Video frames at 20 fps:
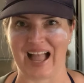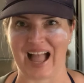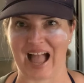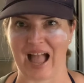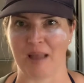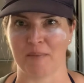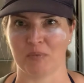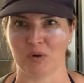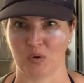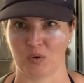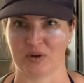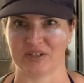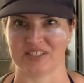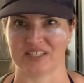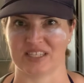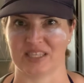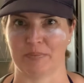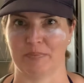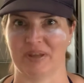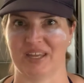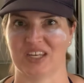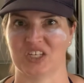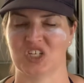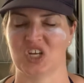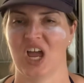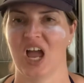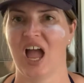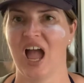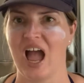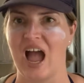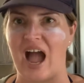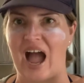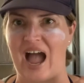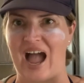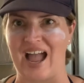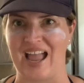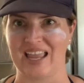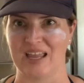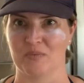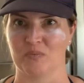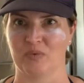I'm going to the beach. I